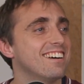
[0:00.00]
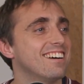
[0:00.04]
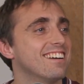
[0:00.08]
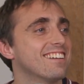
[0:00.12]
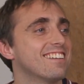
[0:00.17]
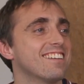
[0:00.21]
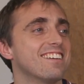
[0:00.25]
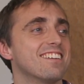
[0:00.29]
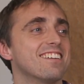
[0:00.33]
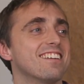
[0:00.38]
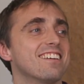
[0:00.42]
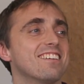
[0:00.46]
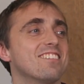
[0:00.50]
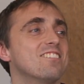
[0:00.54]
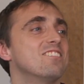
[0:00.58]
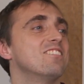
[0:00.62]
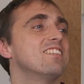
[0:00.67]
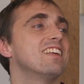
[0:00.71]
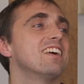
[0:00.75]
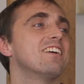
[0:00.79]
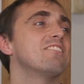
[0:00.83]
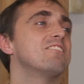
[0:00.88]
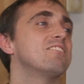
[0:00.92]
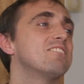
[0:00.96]
Yeah, I don't know.
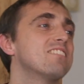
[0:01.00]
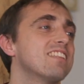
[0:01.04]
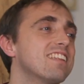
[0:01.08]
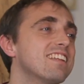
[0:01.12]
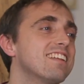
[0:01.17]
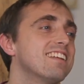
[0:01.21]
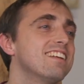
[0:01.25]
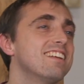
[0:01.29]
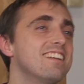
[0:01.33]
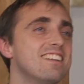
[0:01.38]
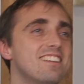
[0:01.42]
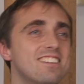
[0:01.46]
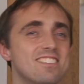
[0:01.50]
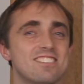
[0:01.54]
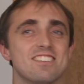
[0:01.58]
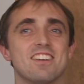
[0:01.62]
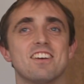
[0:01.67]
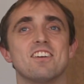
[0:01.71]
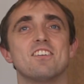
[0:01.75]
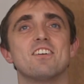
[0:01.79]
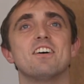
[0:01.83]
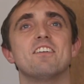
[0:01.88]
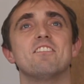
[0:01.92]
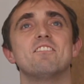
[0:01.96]
Yeah.
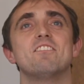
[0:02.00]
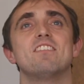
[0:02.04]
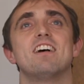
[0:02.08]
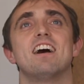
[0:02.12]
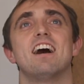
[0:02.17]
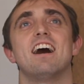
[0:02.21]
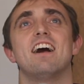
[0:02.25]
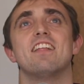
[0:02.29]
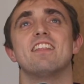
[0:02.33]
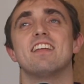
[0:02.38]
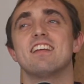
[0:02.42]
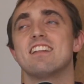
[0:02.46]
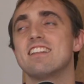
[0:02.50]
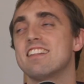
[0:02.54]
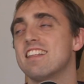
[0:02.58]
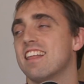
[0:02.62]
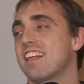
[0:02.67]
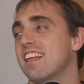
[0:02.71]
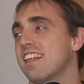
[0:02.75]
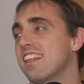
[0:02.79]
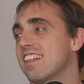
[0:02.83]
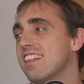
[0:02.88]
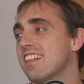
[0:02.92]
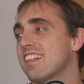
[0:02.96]
So and then
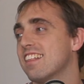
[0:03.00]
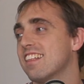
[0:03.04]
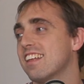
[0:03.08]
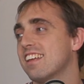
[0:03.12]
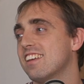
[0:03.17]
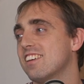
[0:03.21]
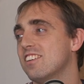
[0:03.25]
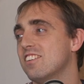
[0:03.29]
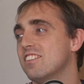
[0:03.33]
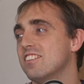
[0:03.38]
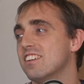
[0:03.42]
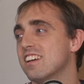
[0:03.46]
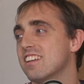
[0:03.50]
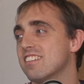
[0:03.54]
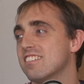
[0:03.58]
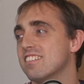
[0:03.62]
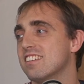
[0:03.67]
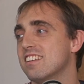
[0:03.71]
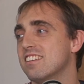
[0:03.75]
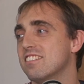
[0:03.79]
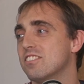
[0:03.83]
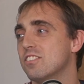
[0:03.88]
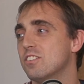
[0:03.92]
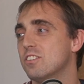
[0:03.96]
thank you,
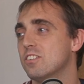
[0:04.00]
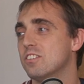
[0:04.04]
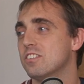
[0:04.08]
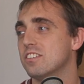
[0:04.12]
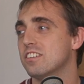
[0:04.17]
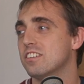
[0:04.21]
Natalie, for